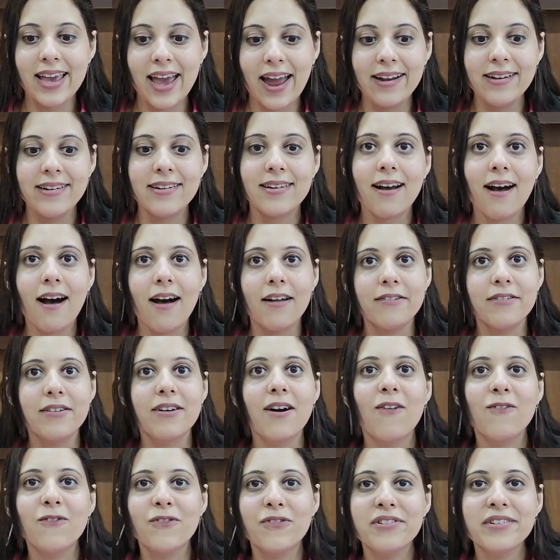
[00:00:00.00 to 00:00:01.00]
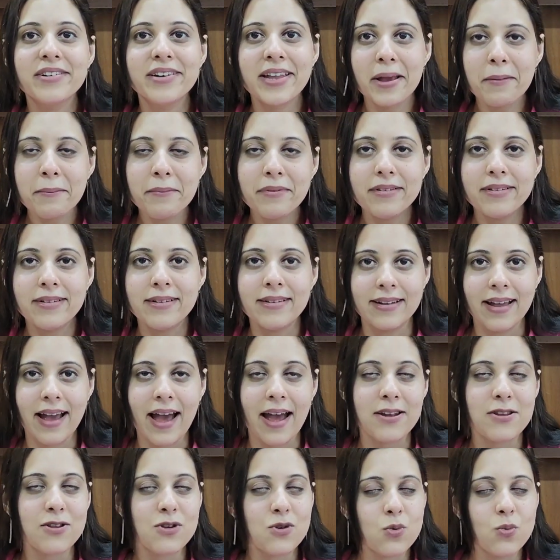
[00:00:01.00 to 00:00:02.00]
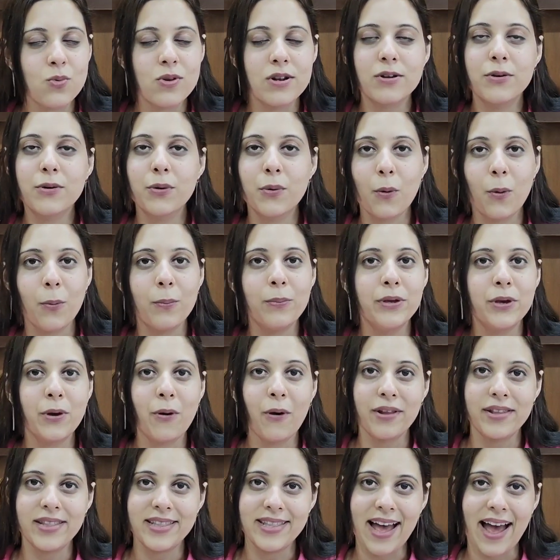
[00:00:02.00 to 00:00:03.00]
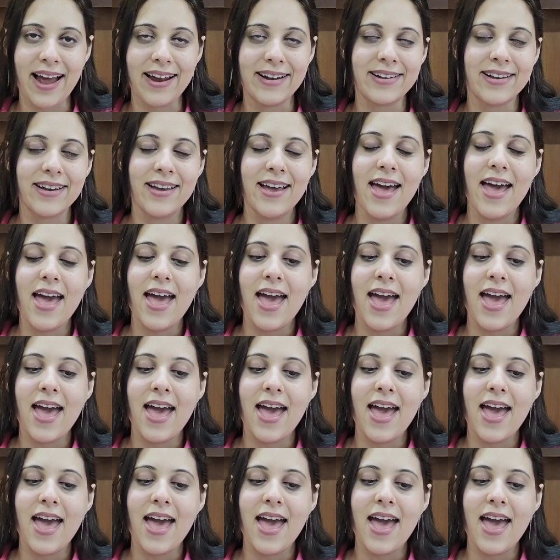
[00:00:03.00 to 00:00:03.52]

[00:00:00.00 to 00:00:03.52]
Get uncomfortable and you will grow beyond that.